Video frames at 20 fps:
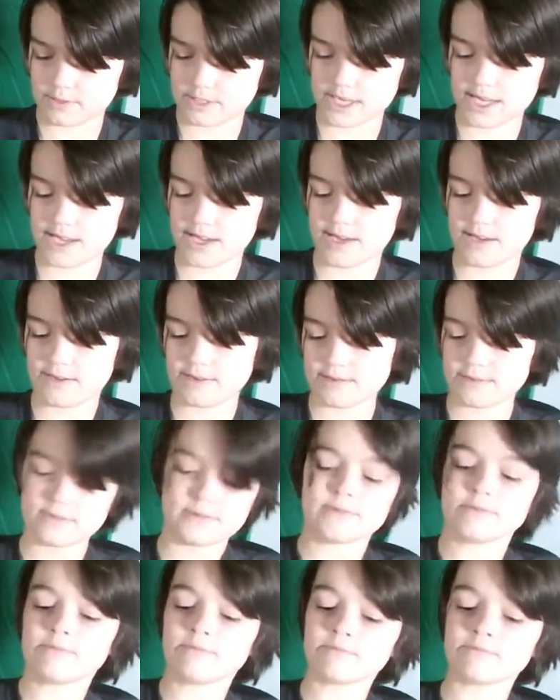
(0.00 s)

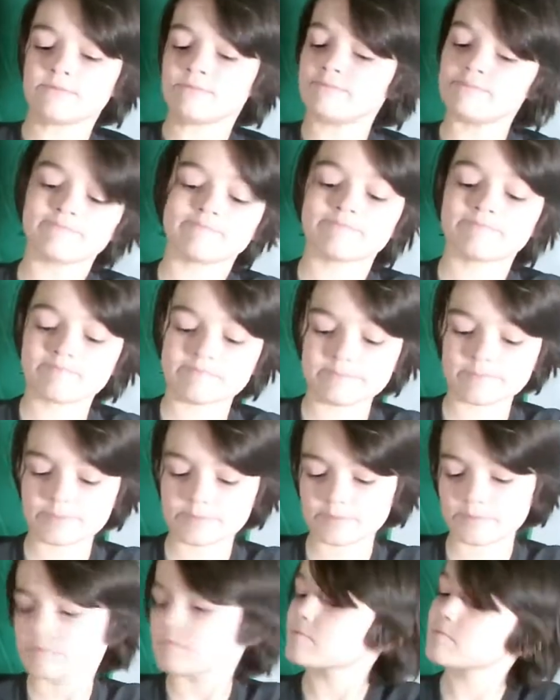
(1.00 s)

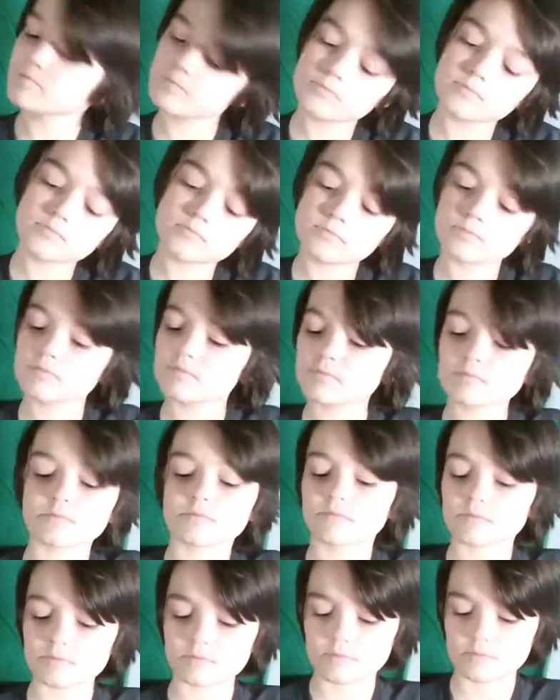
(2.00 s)

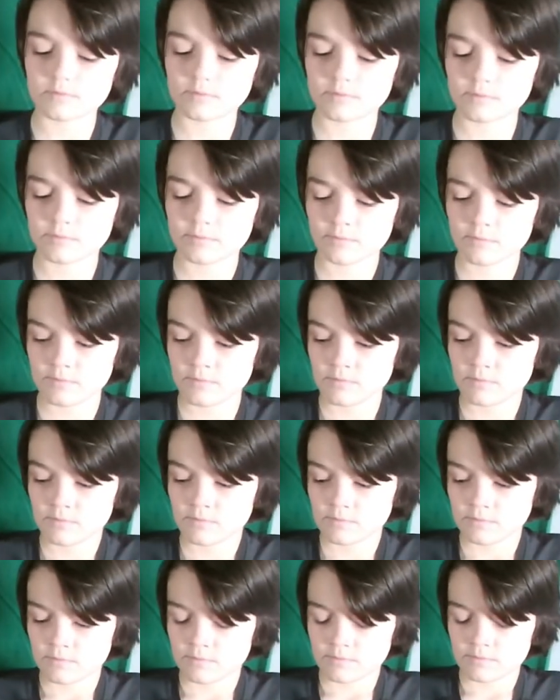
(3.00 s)

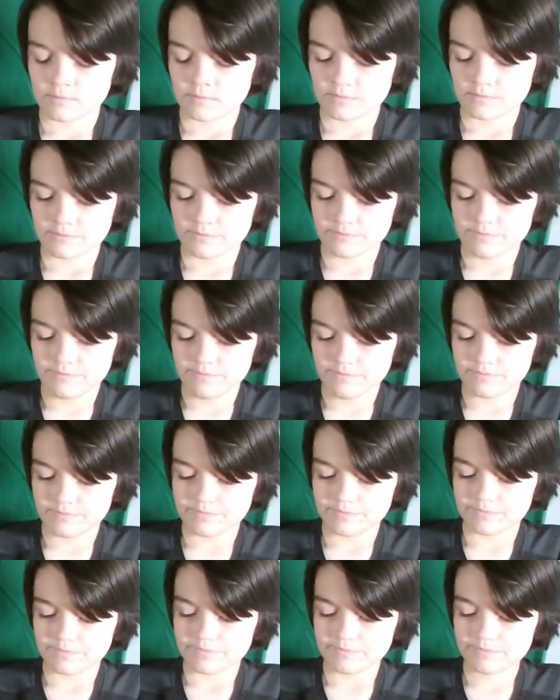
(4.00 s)

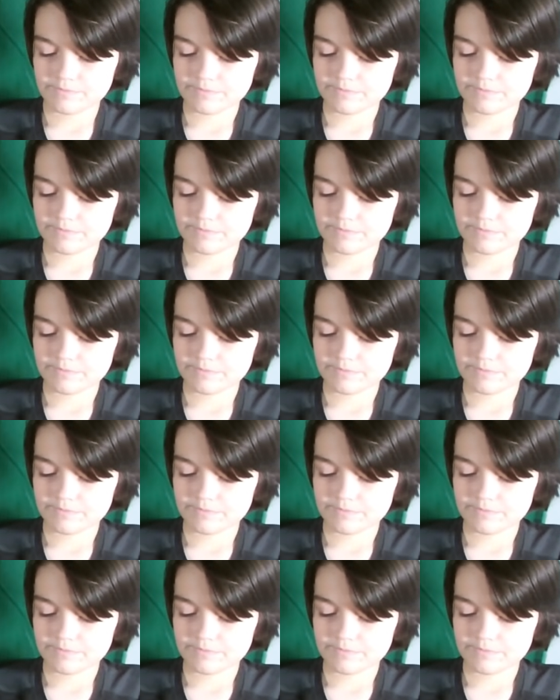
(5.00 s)
(silent)